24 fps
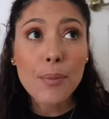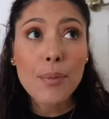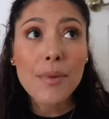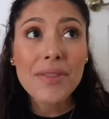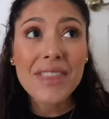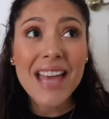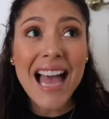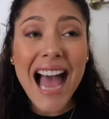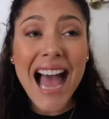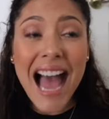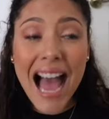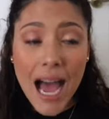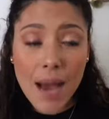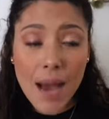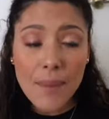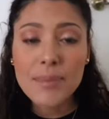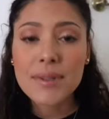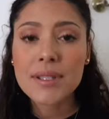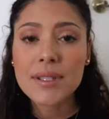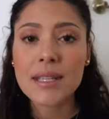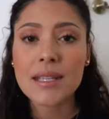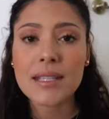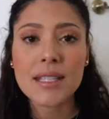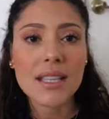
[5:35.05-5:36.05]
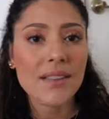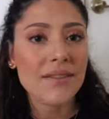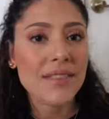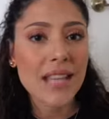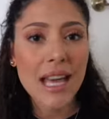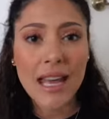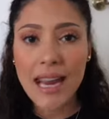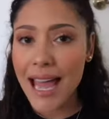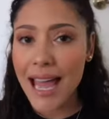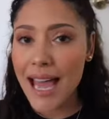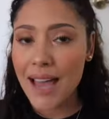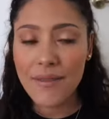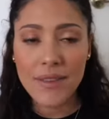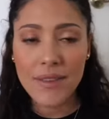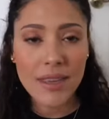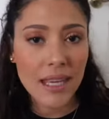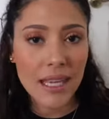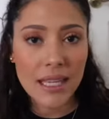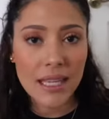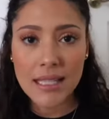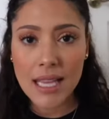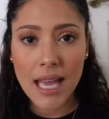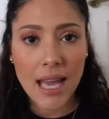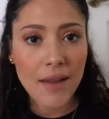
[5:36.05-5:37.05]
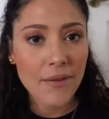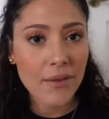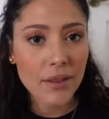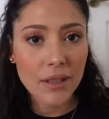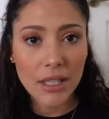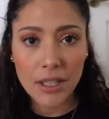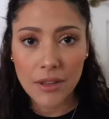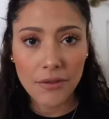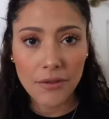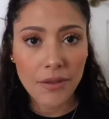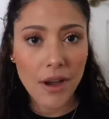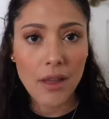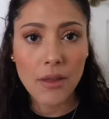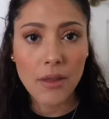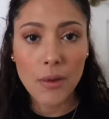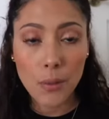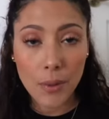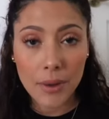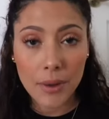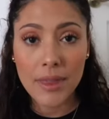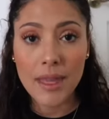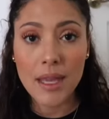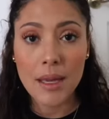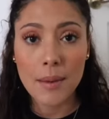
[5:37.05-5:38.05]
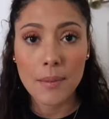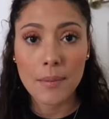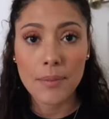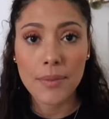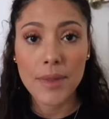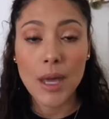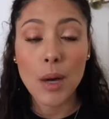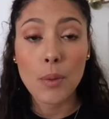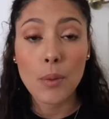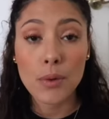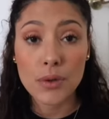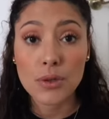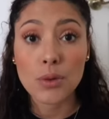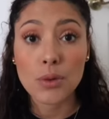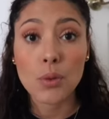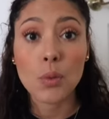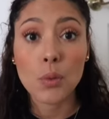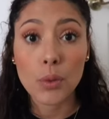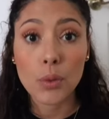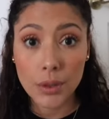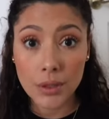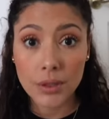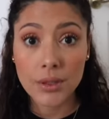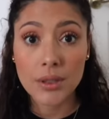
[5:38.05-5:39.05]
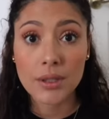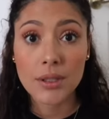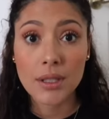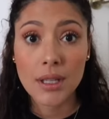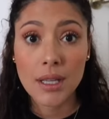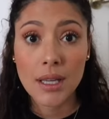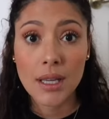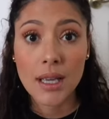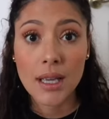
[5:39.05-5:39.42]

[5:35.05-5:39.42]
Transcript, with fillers: the absence of not having his heavenly father with him that was the worst.